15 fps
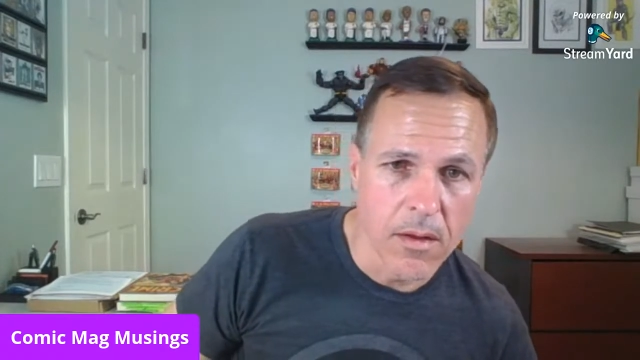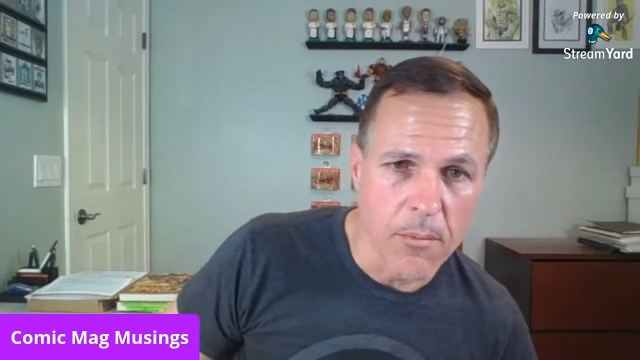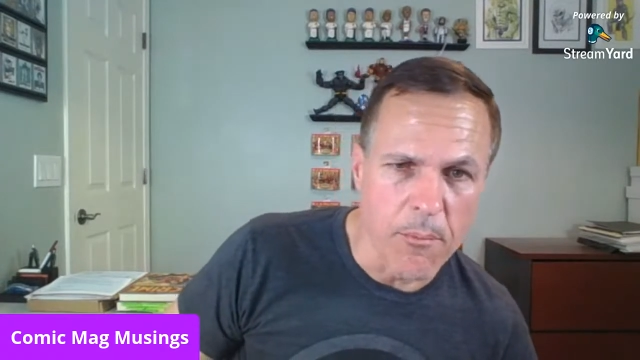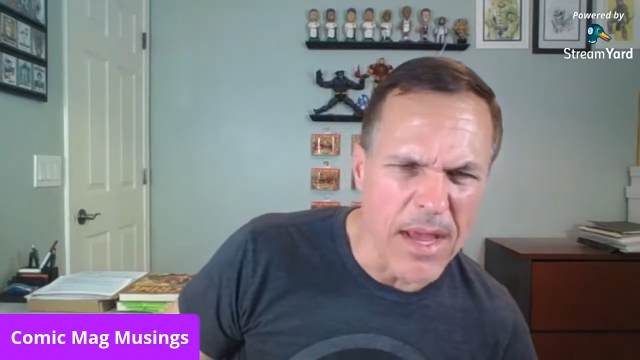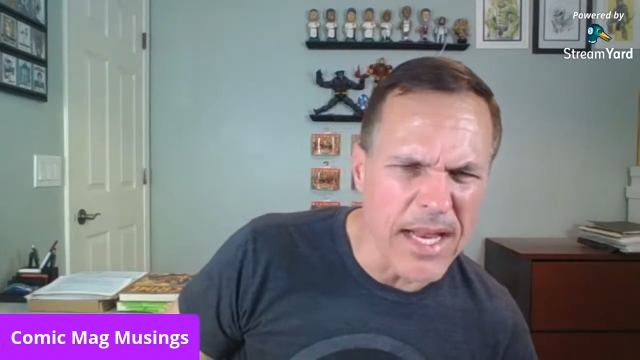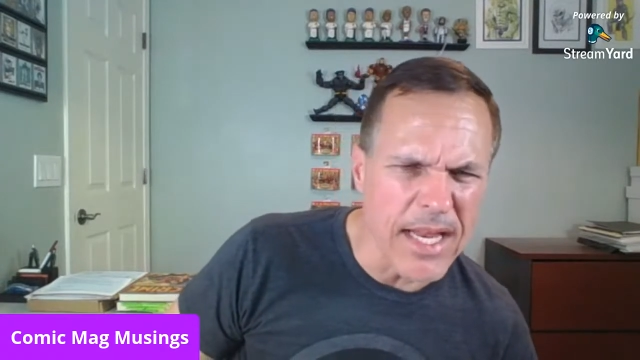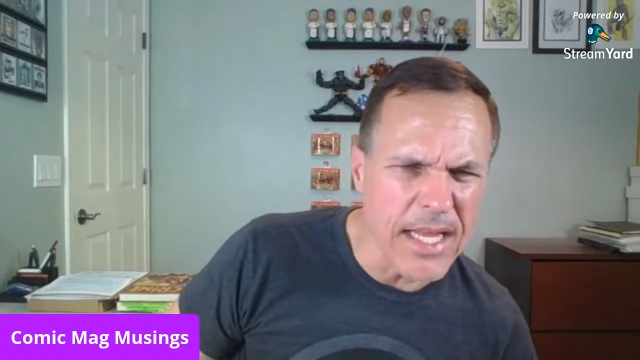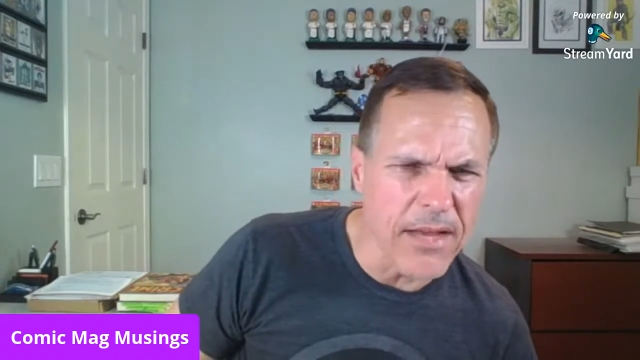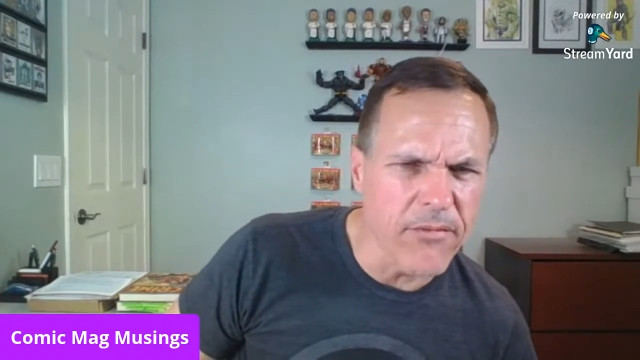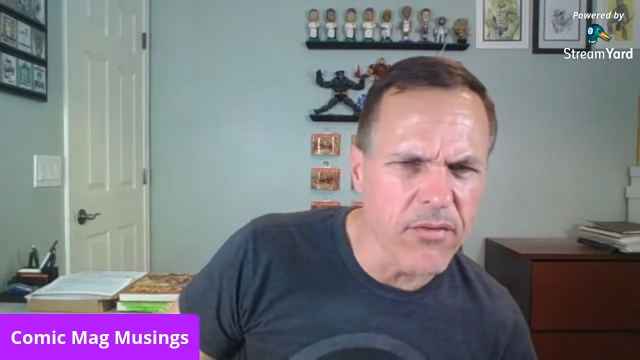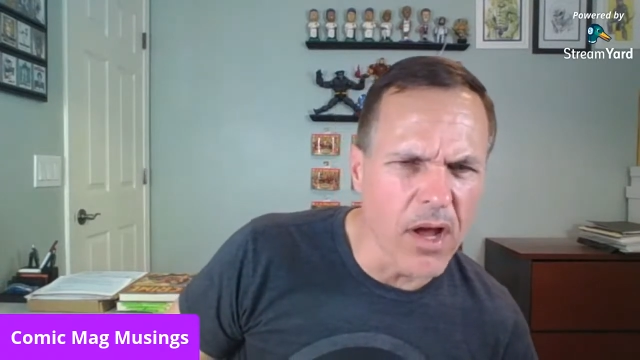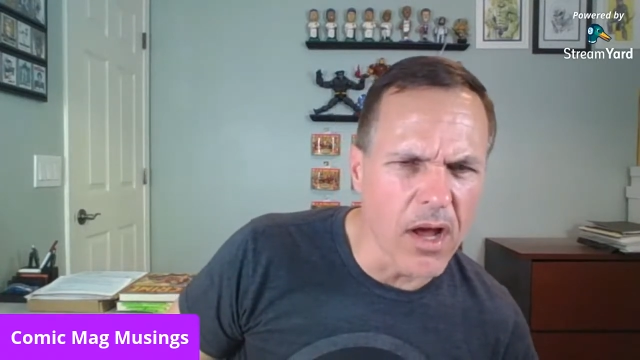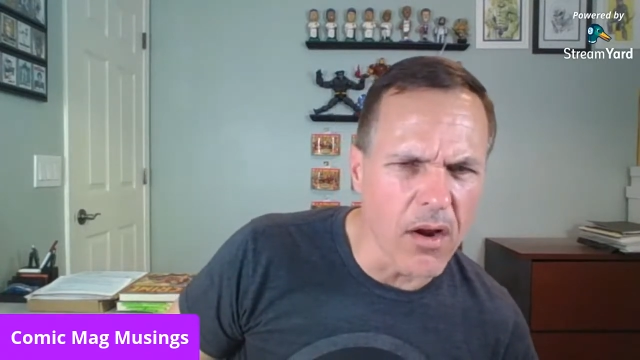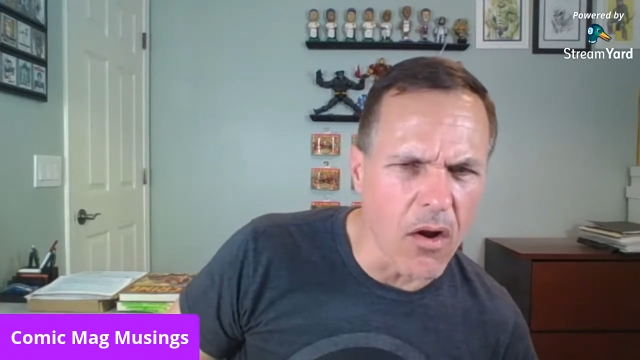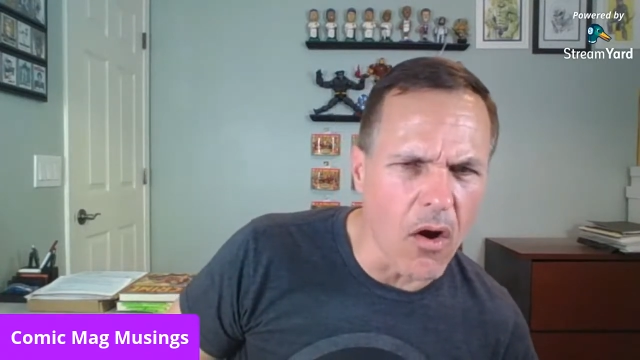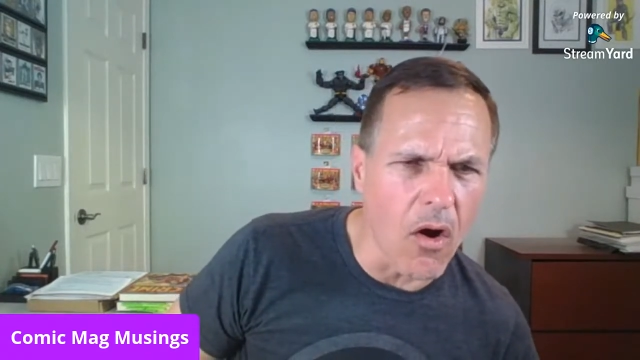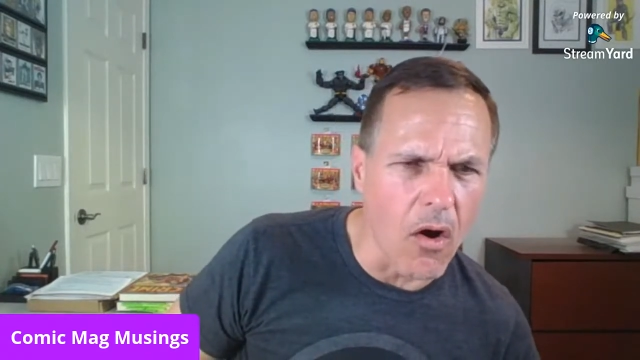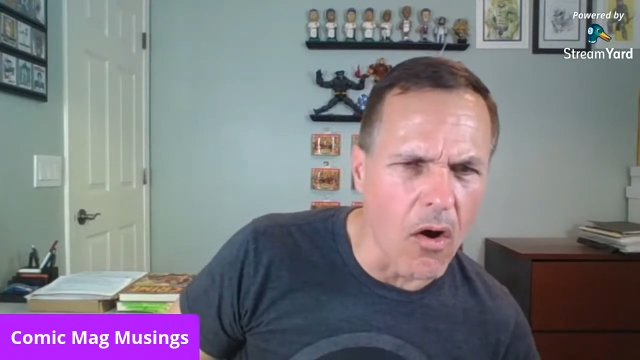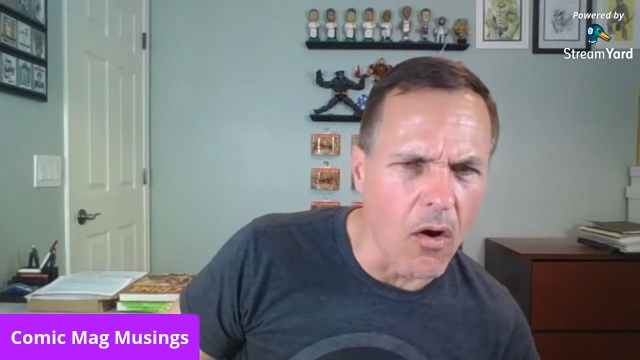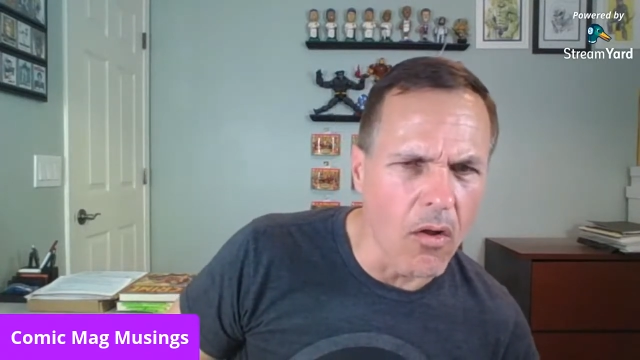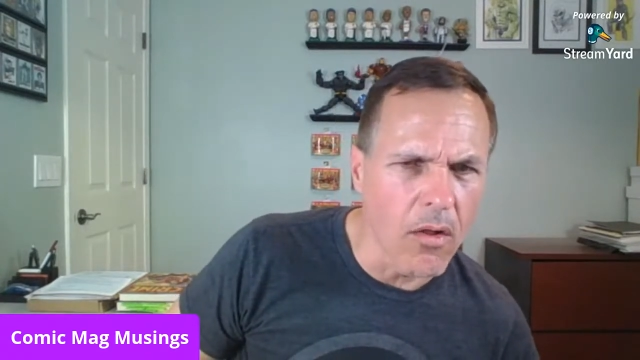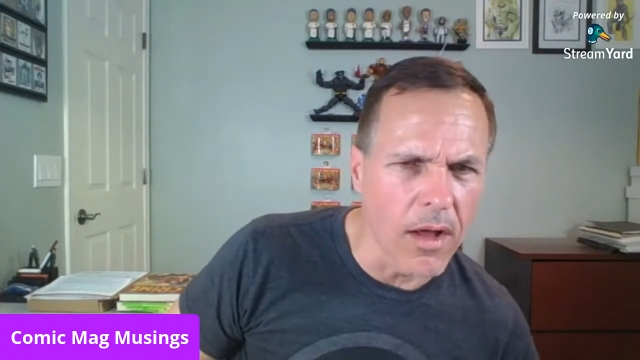many, if not
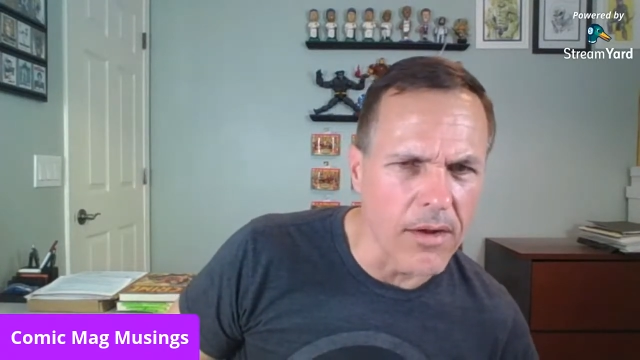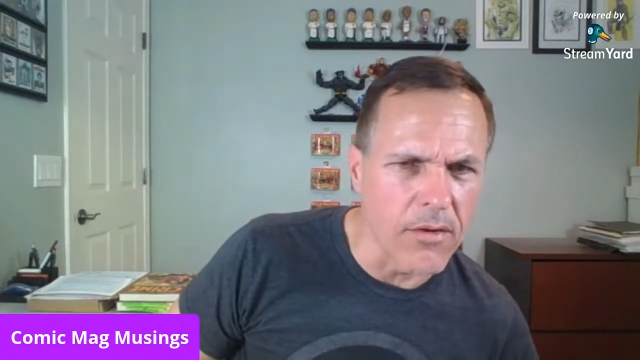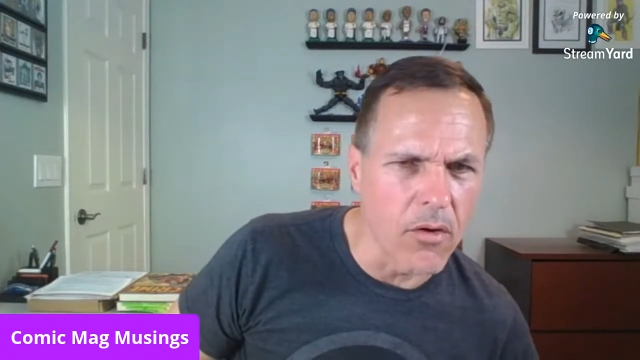all, I